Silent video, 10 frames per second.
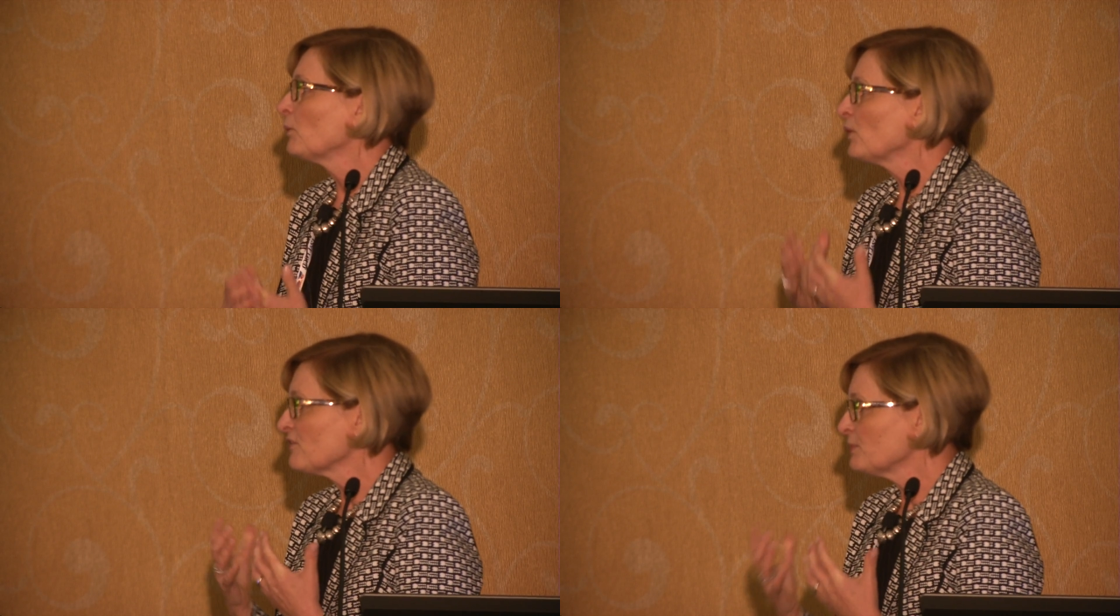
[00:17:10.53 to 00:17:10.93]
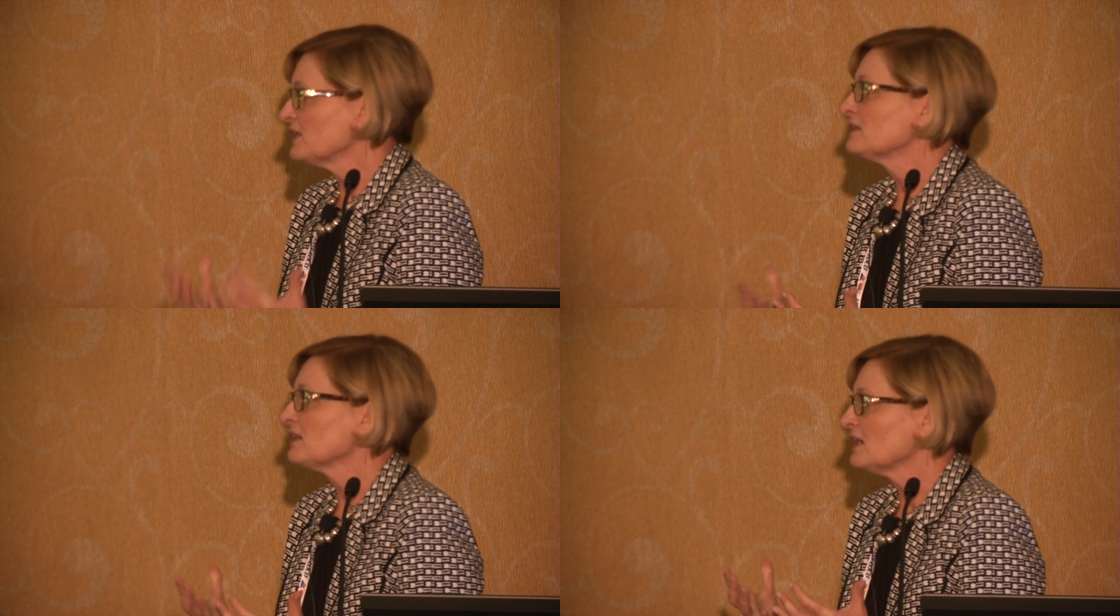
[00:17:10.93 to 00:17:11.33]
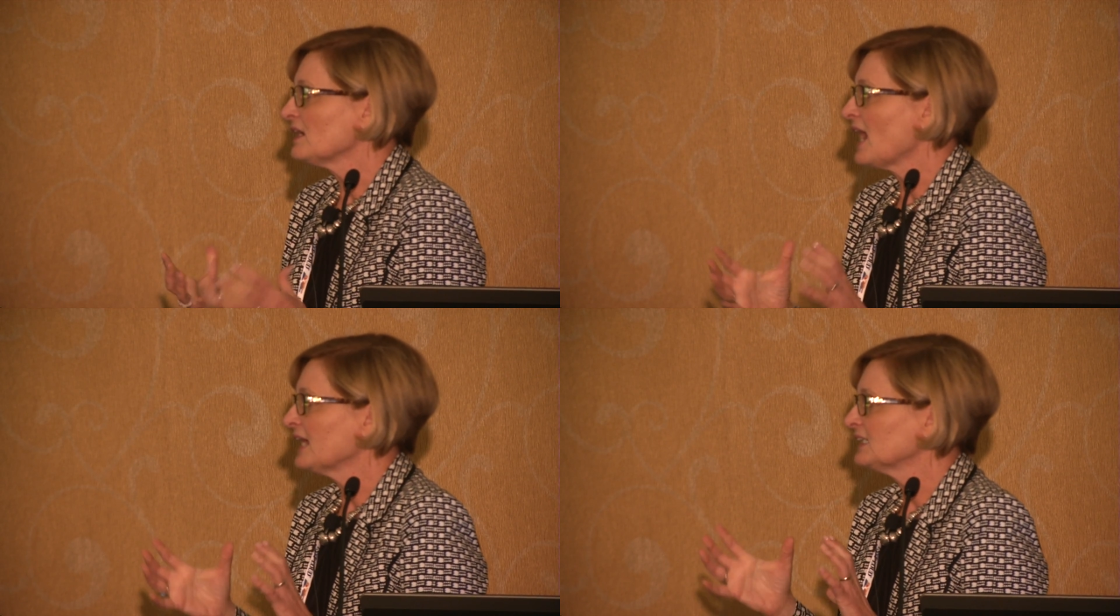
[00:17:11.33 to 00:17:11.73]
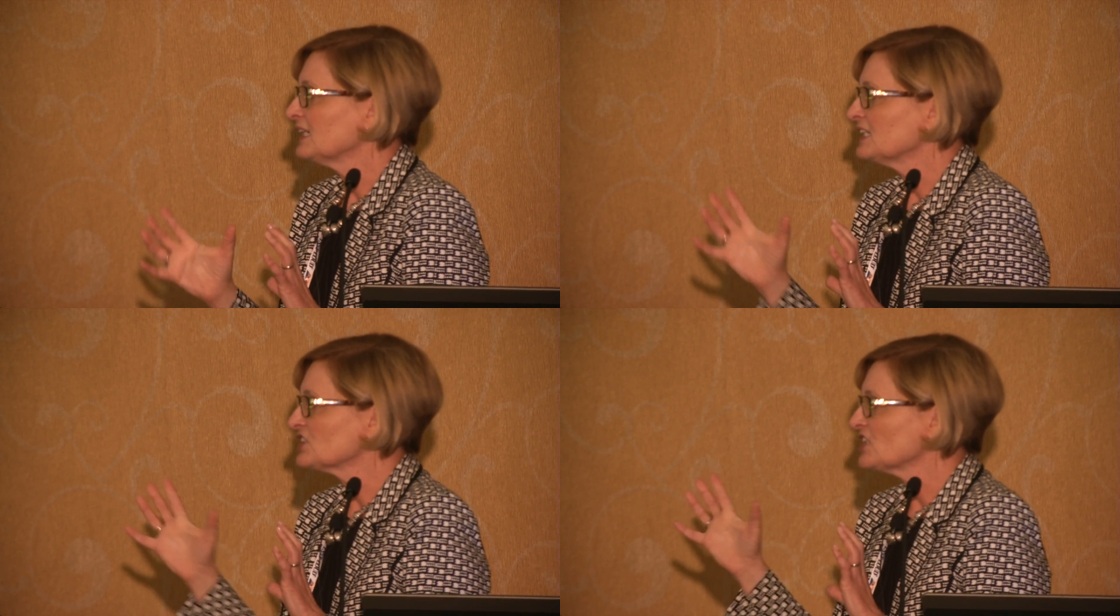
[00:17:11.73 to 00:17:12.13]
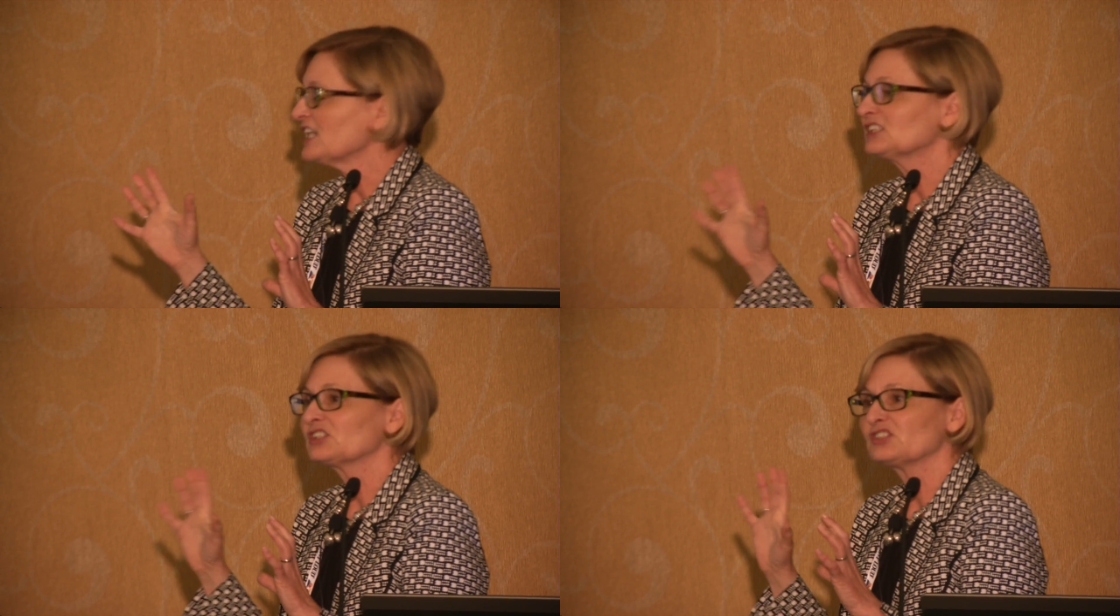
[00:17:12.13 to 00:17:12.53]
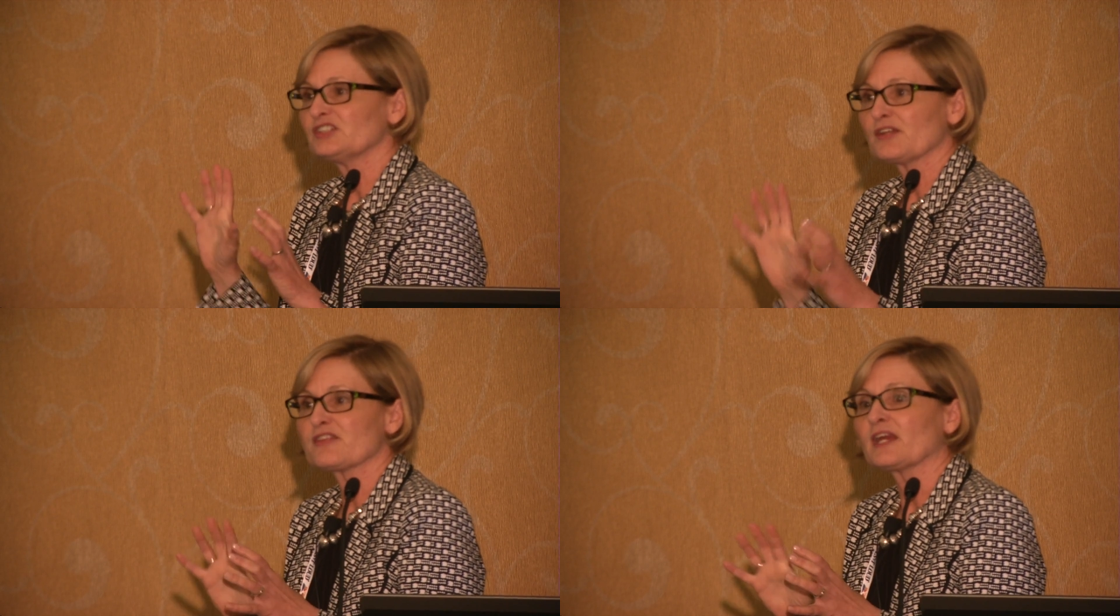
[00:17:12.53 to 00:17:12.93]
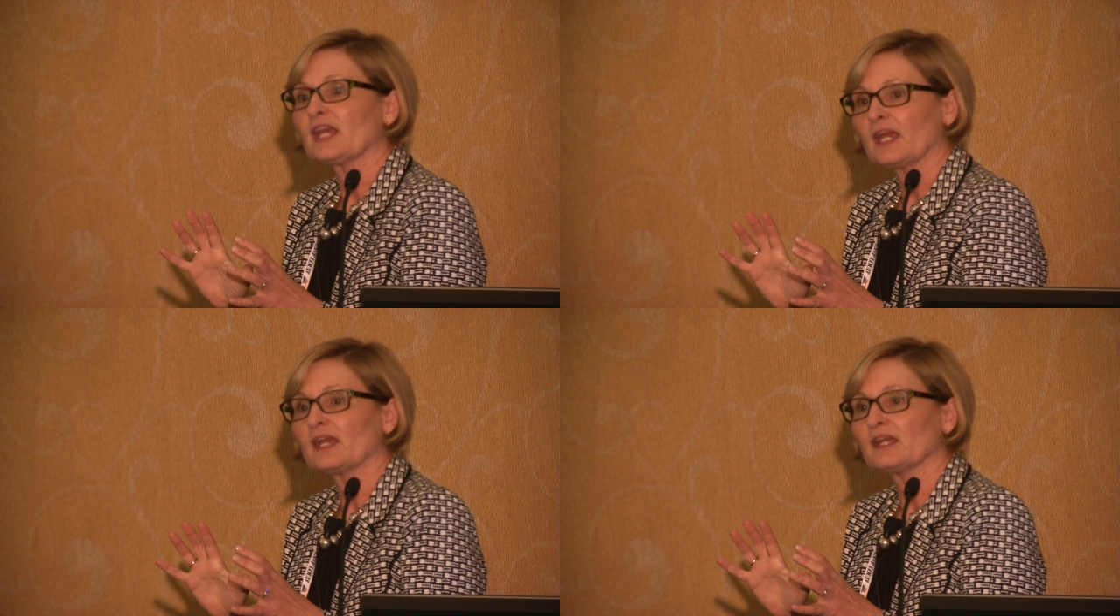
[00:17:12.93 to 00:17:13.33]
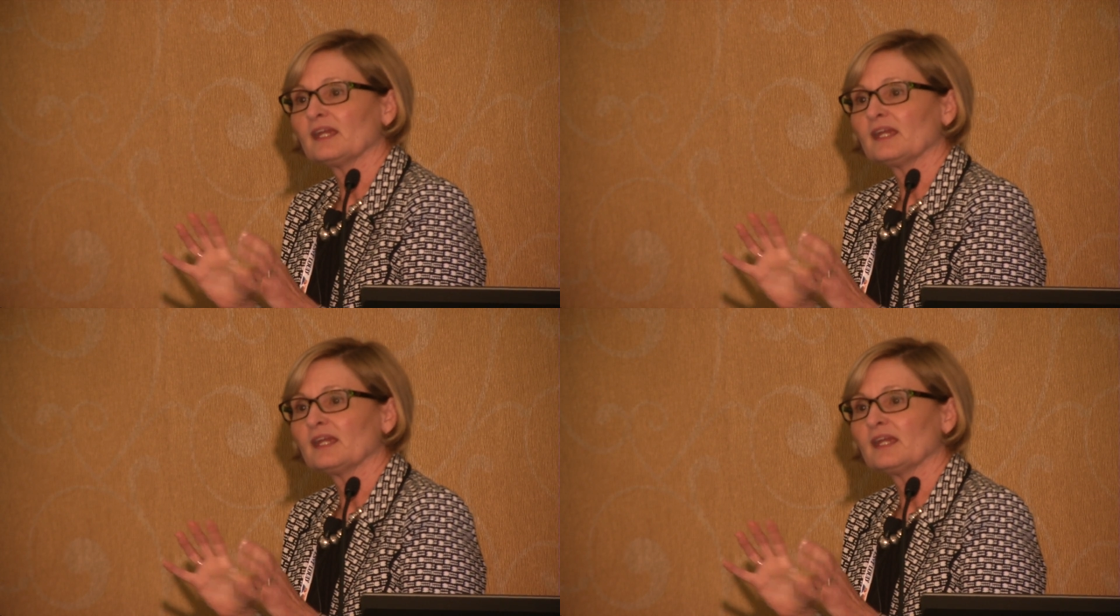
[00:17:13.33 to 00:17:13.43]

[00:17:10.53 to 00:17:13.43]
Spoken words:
with PD, and it changes their thinking